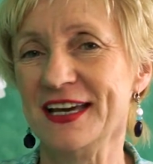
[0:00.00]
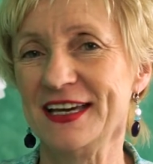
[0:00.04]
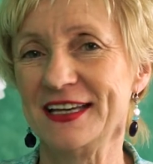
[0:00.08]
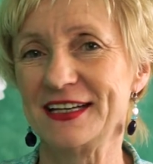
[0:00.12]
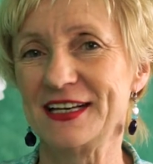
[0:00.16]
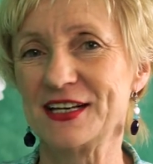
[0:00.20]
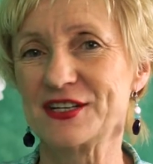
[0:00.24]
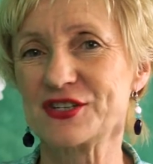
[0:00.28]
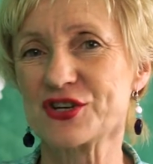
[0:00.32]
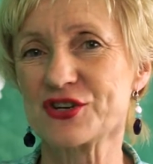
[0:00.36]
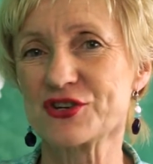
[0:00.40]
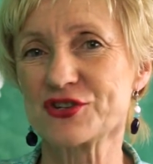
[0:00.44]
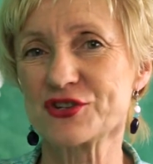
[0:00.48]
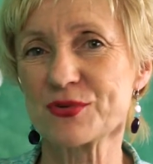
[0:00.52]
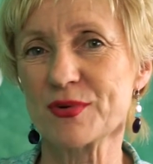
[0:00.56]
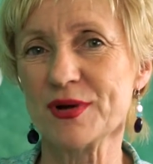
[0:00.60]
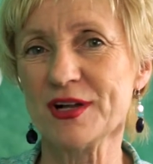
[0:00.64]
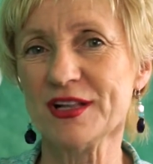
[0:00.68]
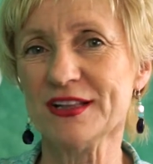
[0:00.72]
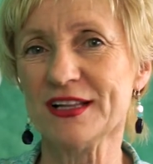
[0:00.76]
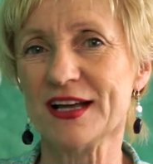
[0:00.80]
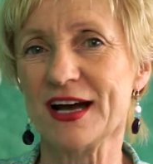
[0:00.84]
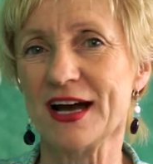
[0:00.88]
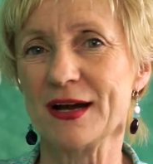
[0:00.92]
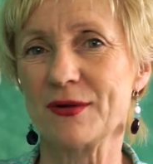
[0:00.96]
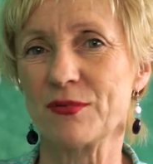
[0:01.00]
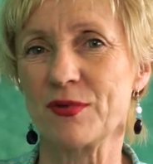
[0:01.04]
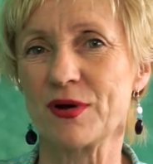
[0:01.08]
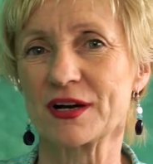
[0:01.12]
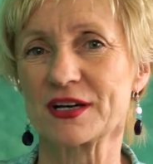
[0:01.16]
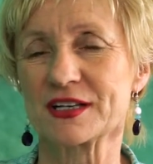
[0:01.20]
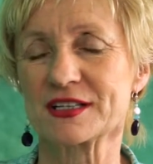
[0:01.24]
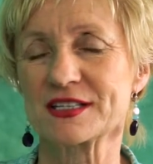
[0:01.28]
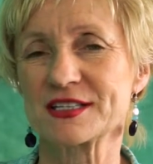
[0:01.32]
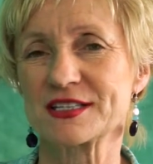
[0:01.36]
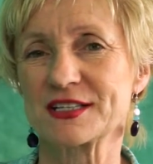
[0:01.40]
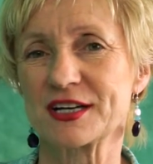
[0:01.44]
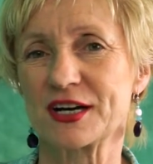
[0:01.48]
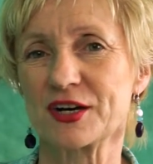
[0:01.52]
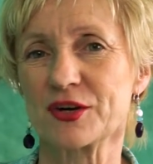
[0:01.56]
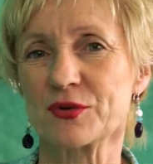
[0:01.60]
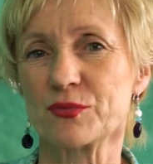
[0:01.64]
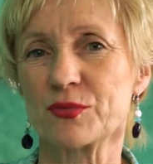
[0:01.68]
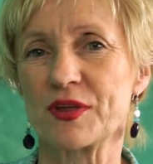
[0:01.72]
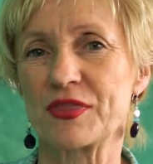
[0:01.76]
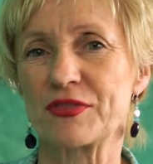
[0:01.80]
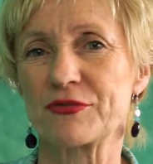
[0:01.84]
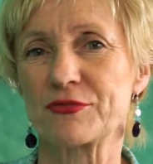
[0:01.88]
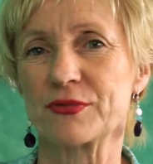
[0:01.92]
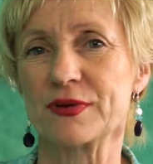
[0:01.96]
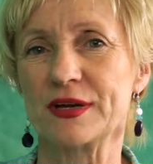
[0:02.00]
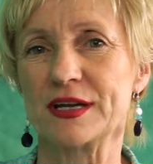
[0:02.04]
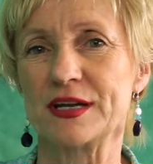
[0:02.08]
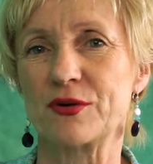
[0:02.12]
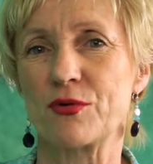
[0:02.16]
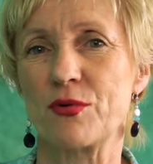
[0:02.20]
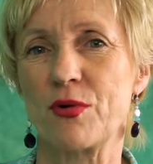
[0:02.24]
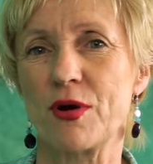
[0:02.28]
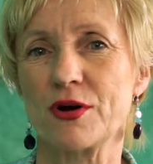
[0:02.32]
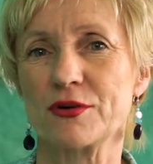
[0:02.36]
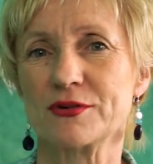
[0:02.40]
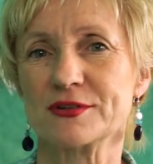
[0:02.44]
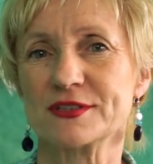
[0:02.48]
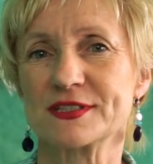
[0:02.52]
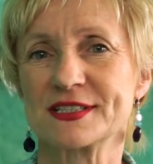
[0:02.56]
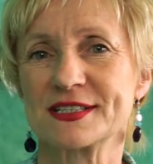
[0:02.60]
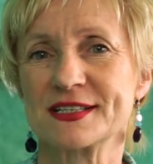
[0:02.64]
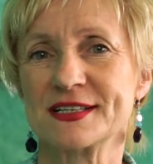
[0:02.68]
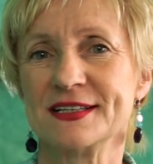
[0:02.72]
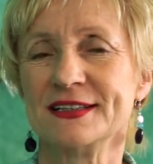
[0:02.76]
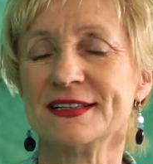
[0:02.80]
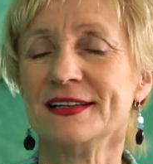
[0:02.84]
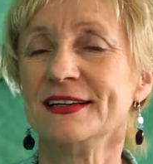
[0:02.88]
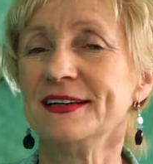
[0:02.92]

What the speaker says: And as usual, I want to start with 3 quotes.